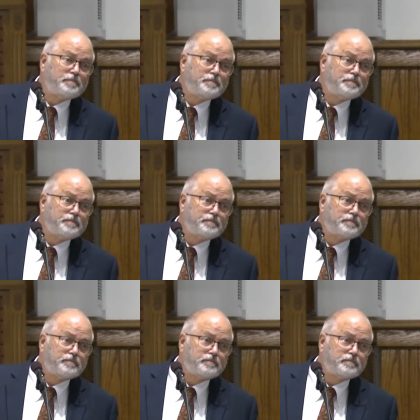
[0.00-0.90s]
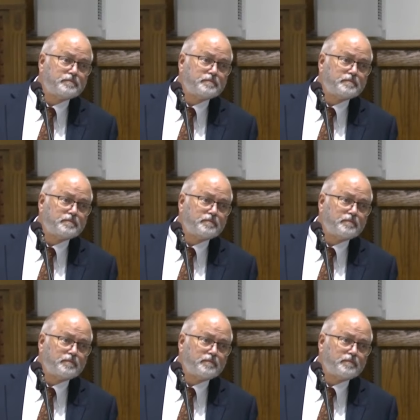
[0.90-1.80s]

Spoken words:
Nothing is said.